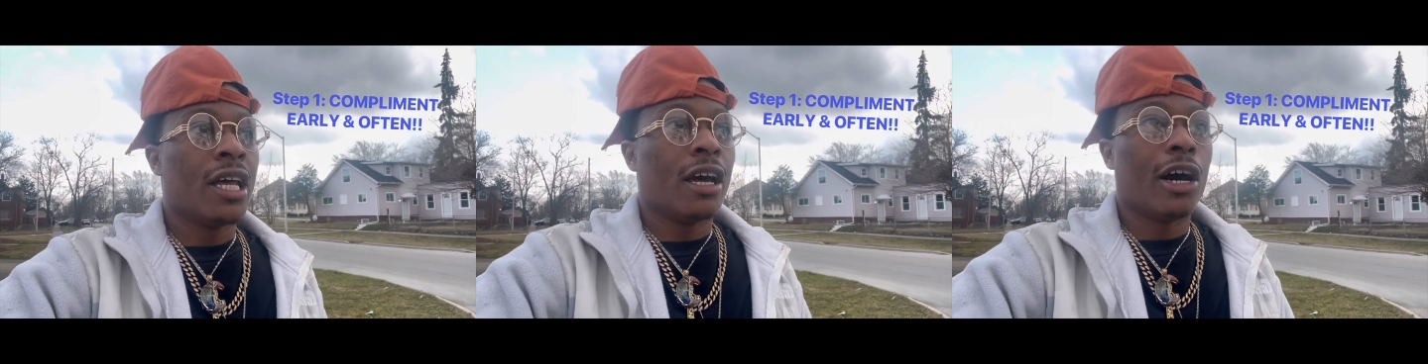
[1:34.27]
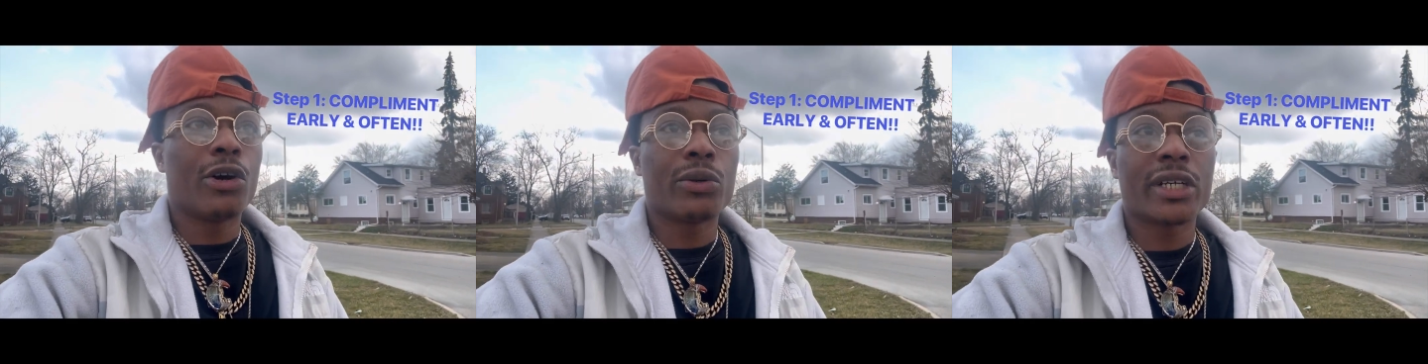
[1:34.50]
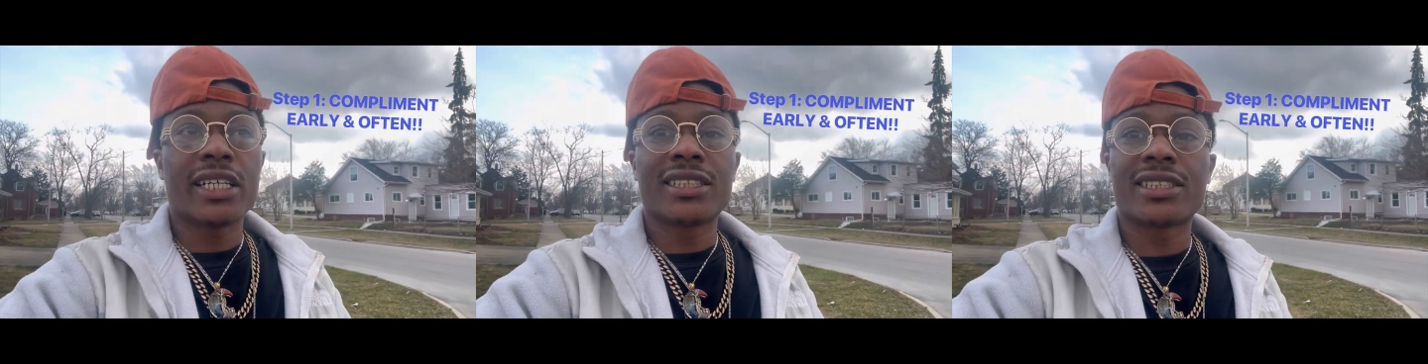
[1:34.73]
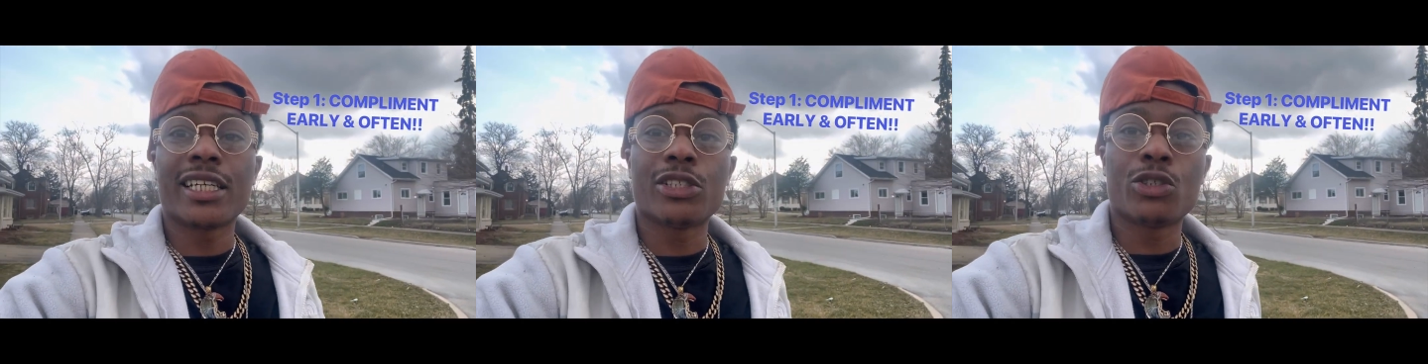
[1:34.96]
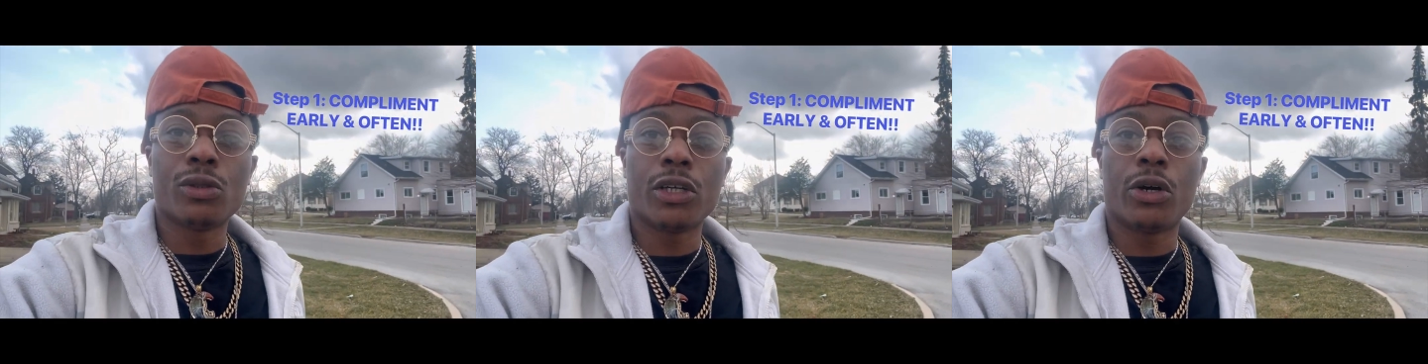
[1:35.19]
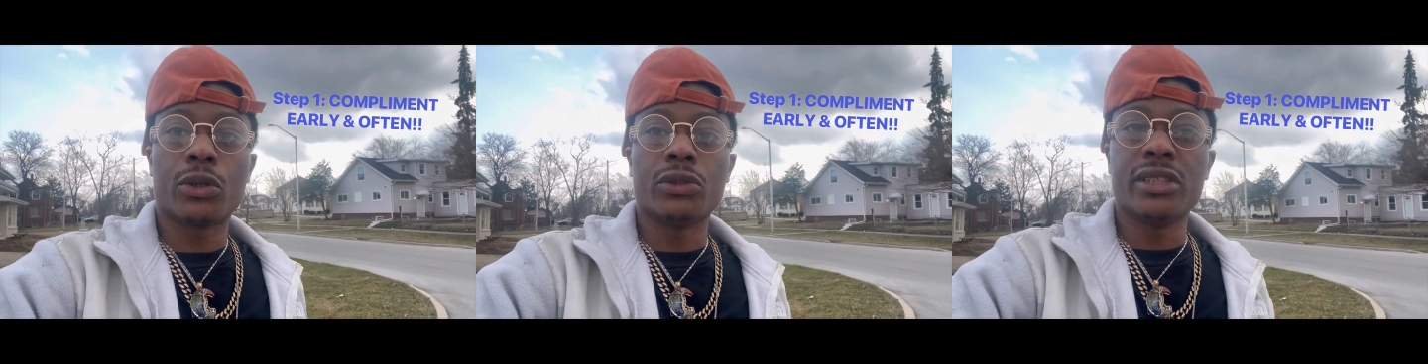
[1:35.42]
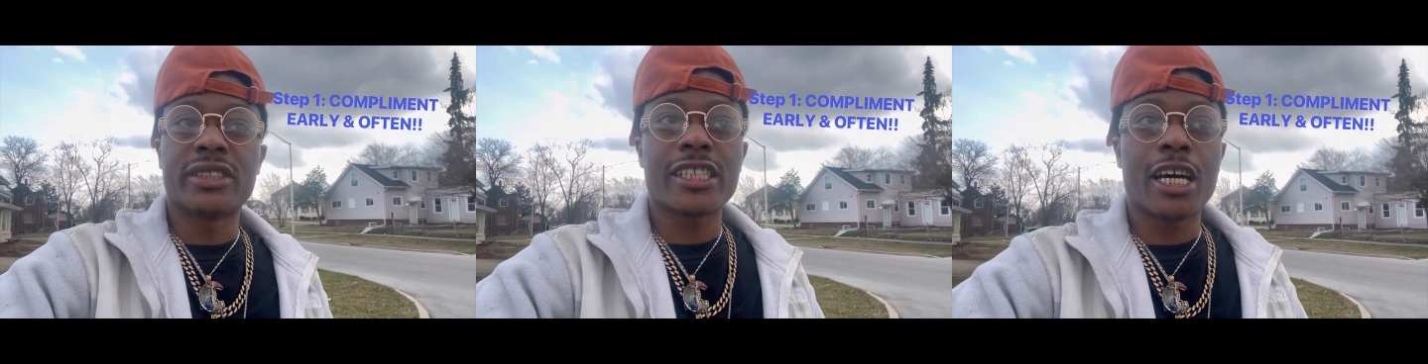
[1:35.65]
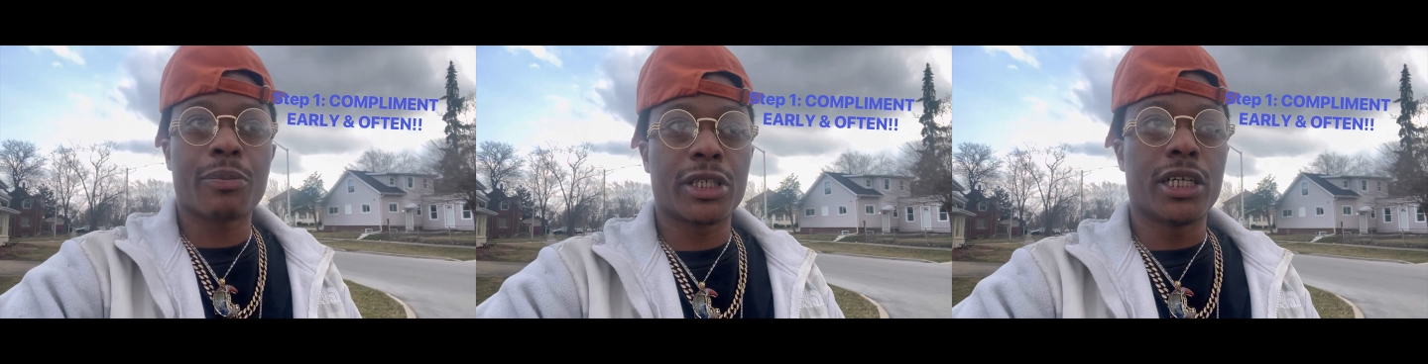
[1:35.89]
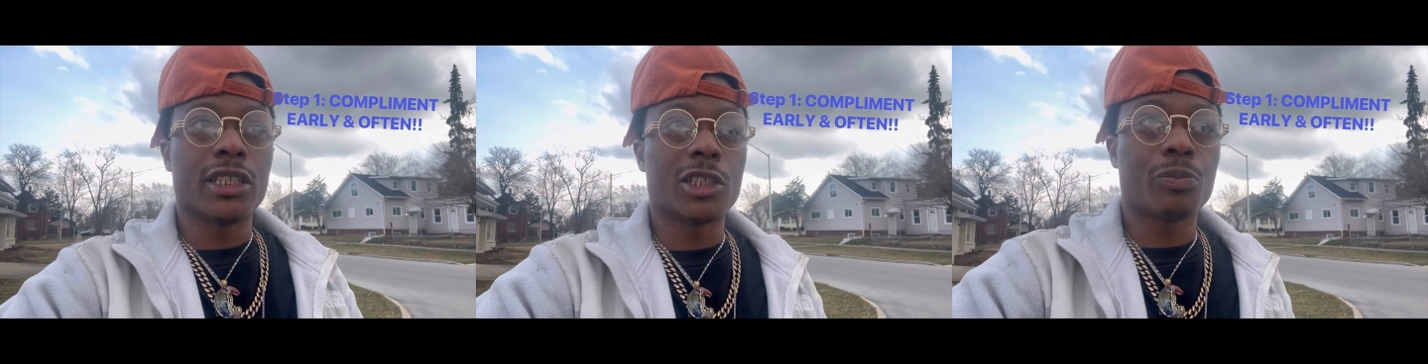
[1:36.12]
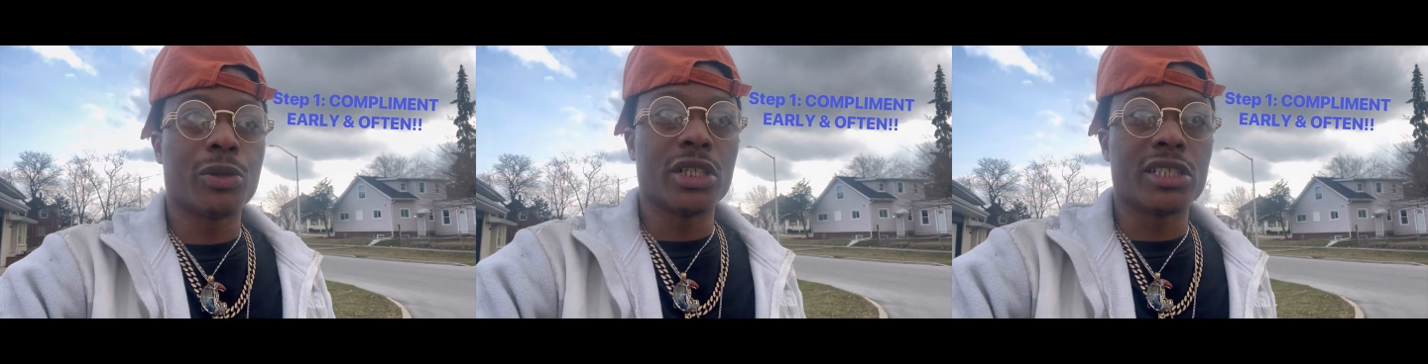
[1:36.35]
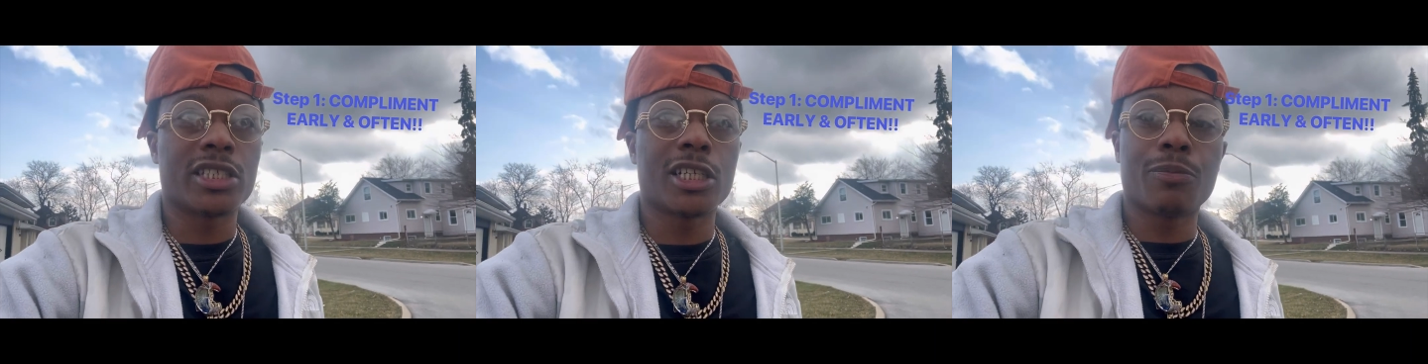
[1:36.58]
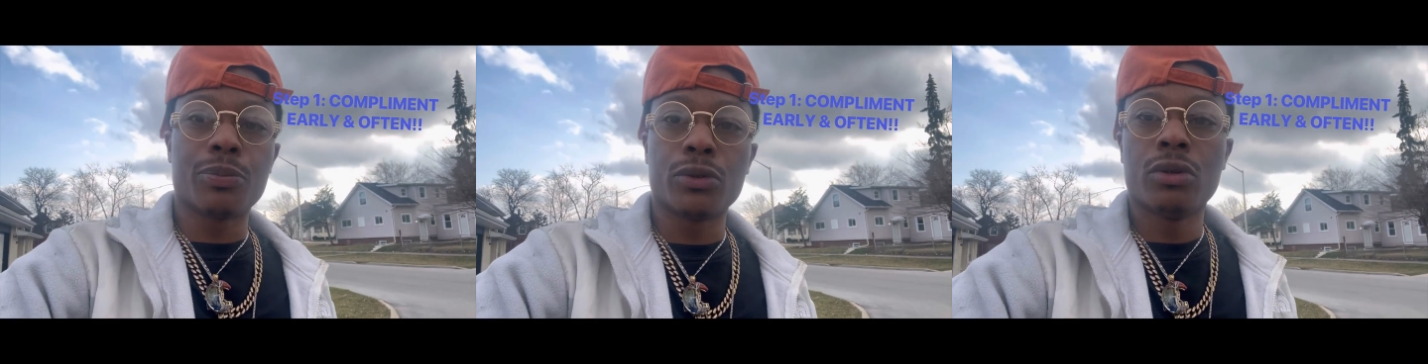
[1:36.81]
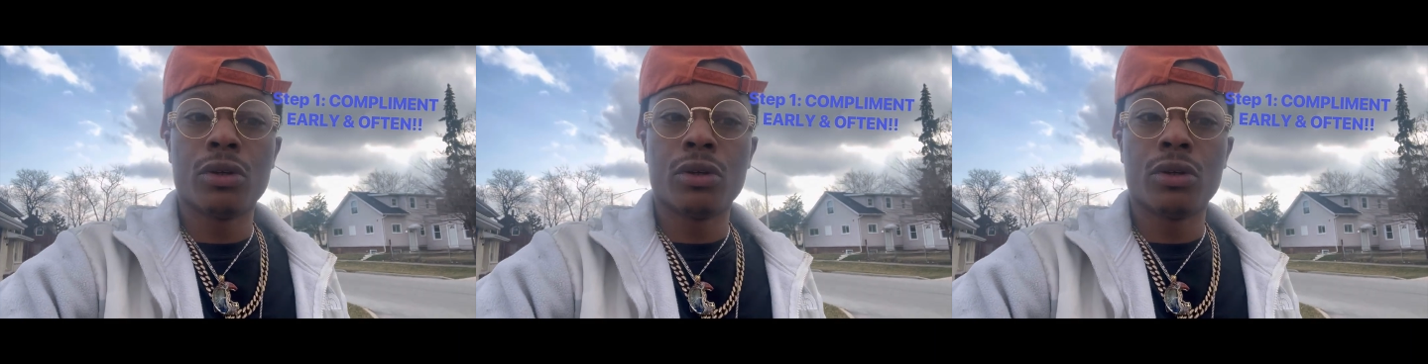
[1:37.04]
I don't got to stay too long on this topic because it's pretty simple.